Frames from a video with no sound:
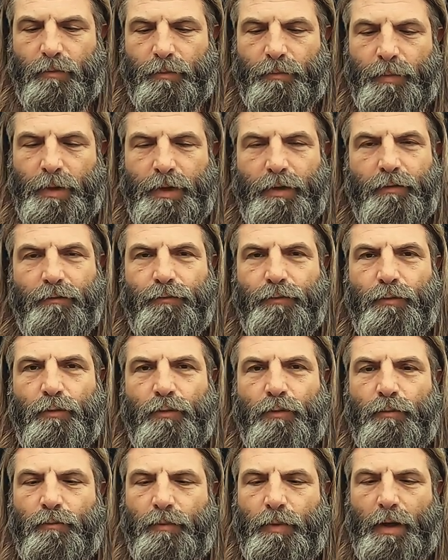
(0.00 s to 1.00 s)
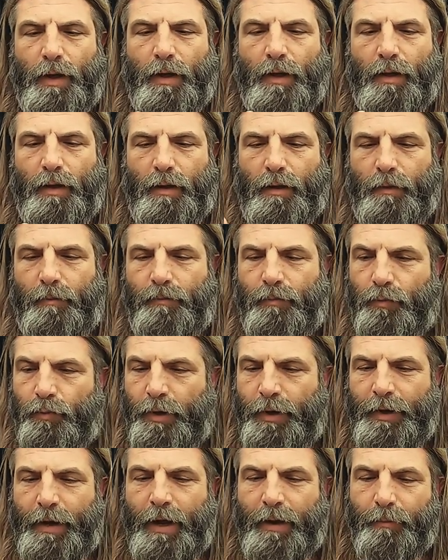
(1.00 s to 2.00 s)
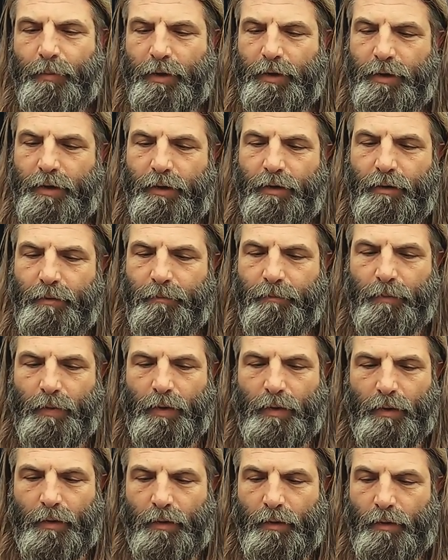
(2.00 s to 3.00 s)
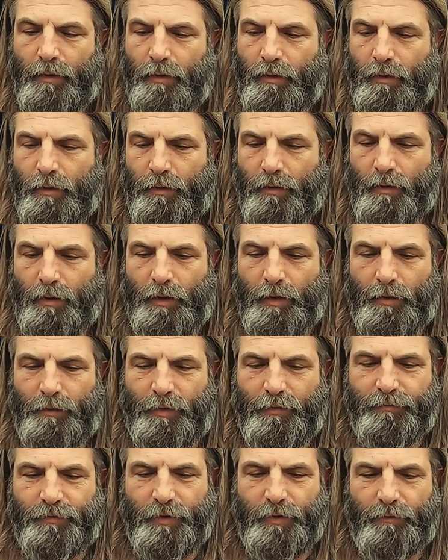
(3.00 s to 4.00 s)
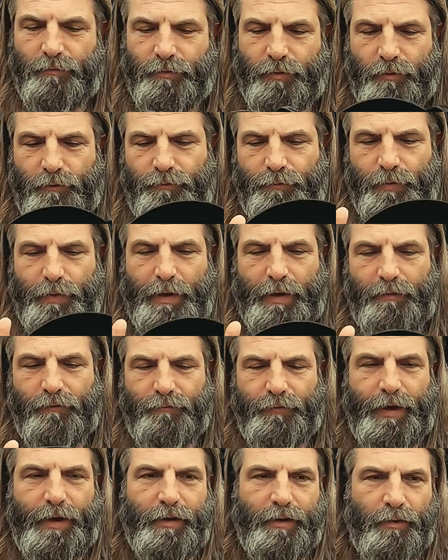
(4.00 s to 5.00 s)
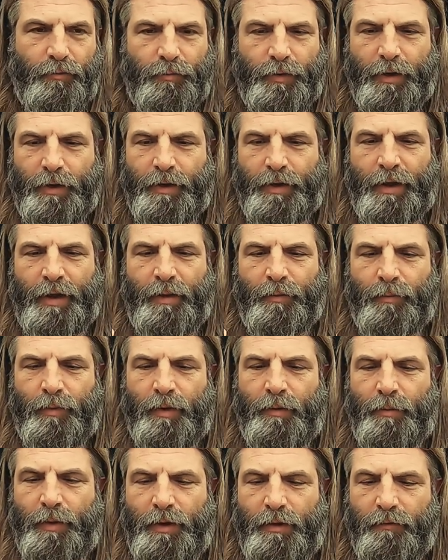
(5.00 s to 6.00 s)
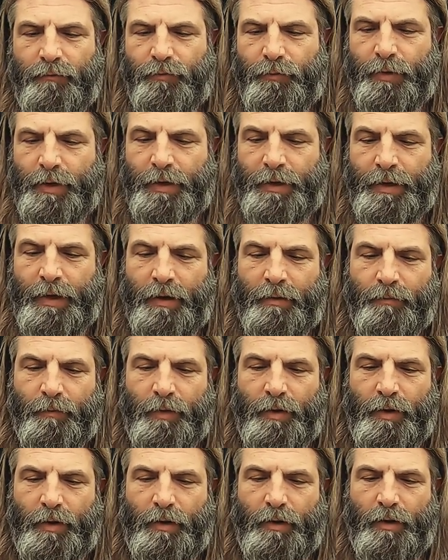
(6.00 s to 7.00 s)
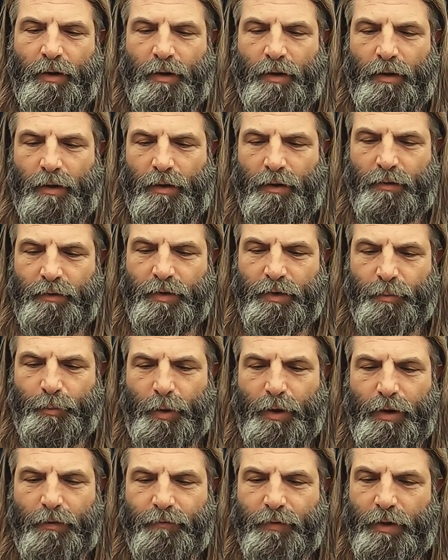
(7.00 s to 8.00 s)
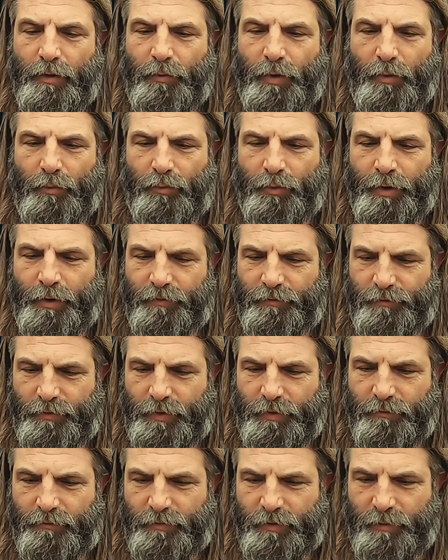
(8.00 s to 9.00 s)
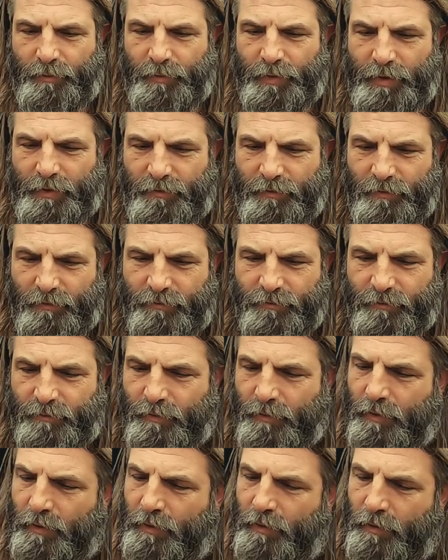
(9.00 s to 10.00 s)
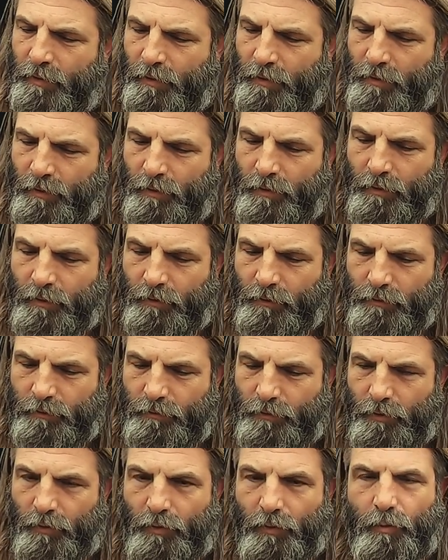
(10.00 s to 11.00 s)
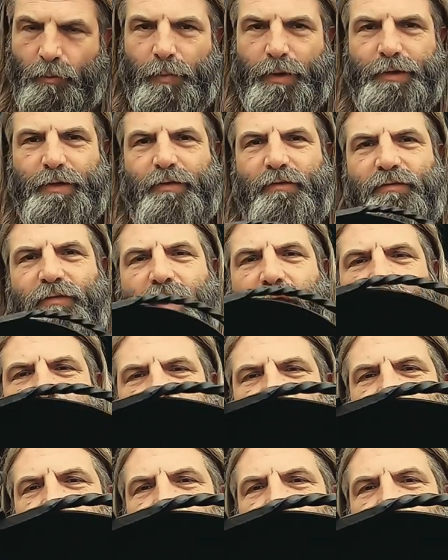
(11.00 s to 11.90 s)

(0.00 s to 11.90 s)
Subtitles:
medieval reenactment gear. They said it's good for like Viking reenactment, medieval reenactment. You could probably even get away with Renaissance, something like this. So, but you can see it's